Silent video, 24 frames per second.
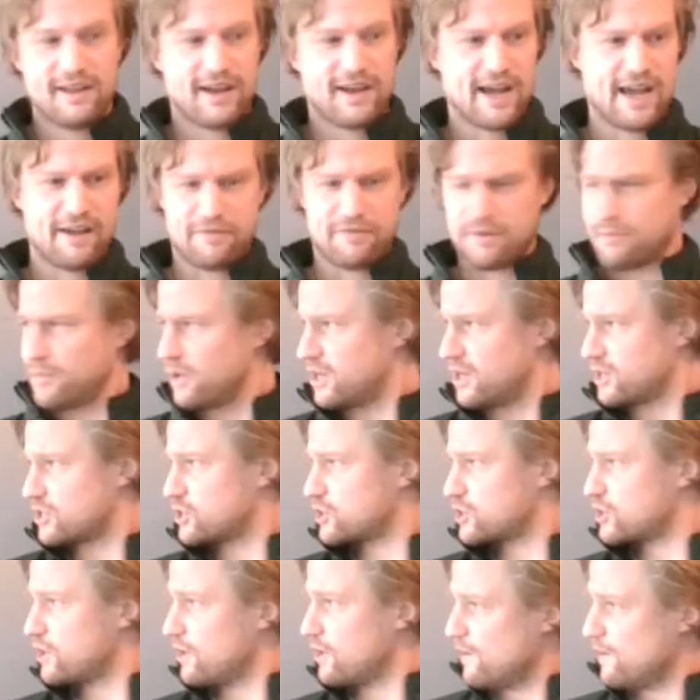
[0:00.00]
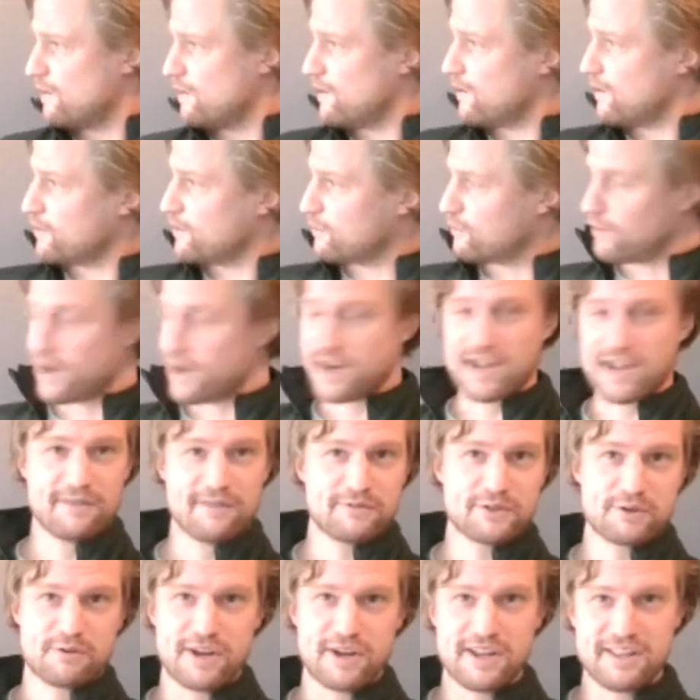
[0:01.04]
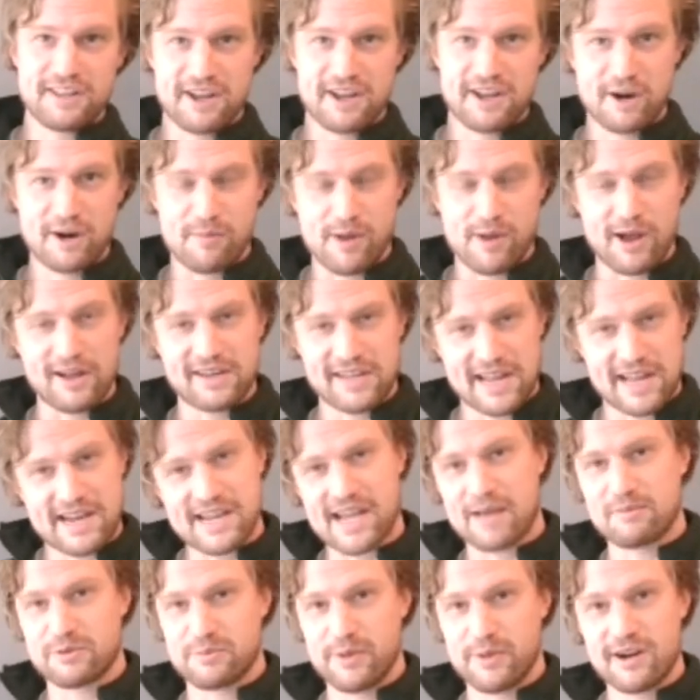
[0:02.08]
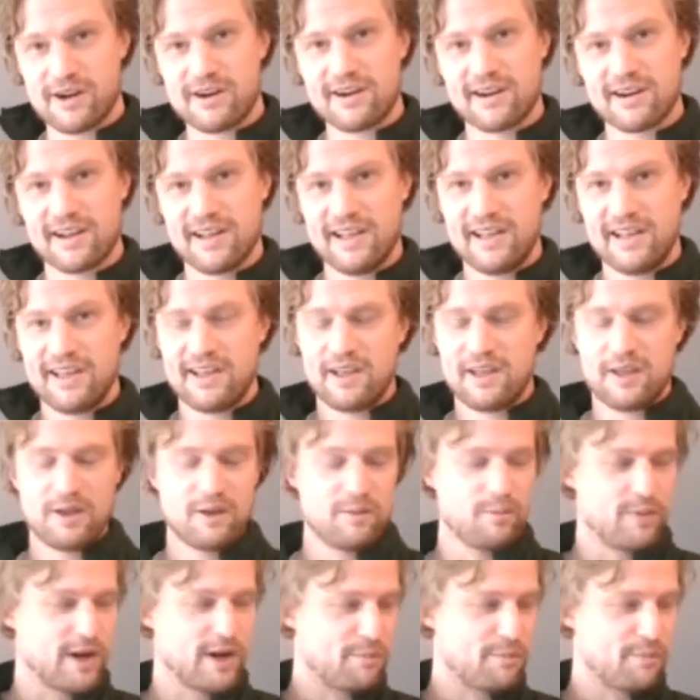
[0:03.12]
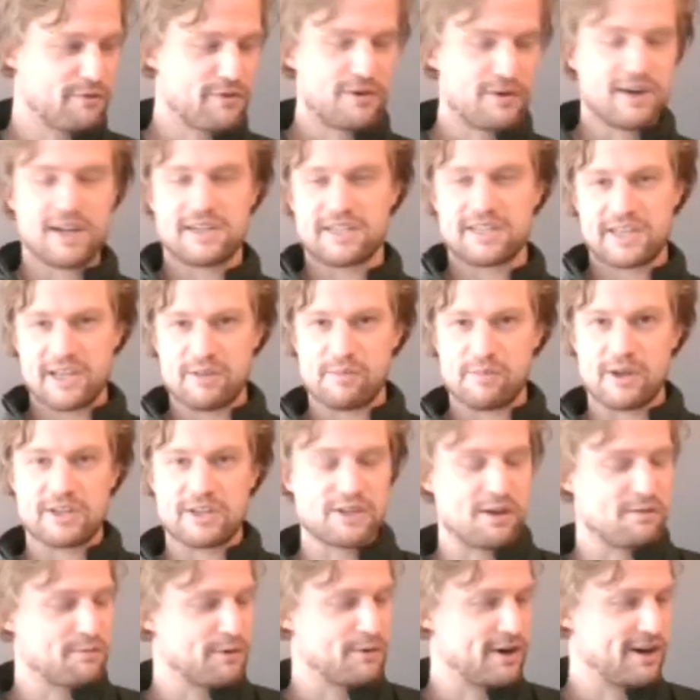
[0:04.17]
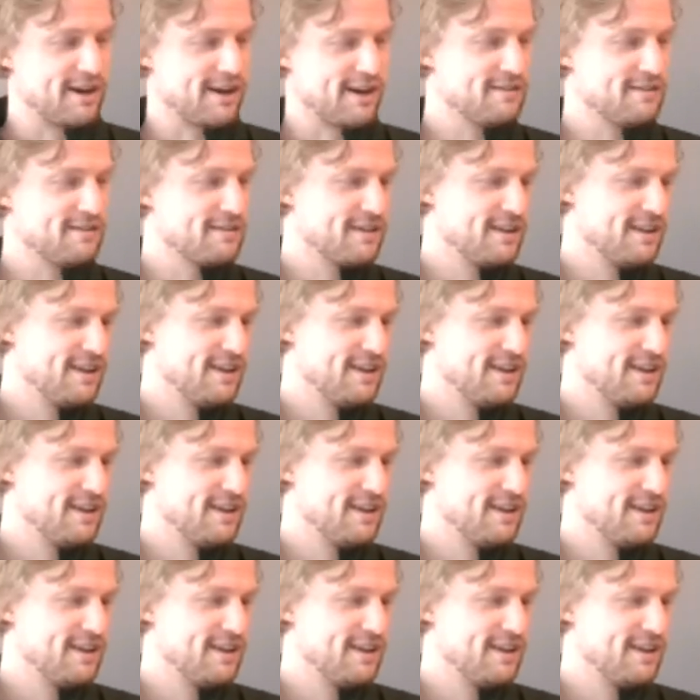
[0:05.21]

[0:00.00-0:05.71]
I have a bunch right off screen that are about 10 times bigger, but I prefer not to kill myself right now.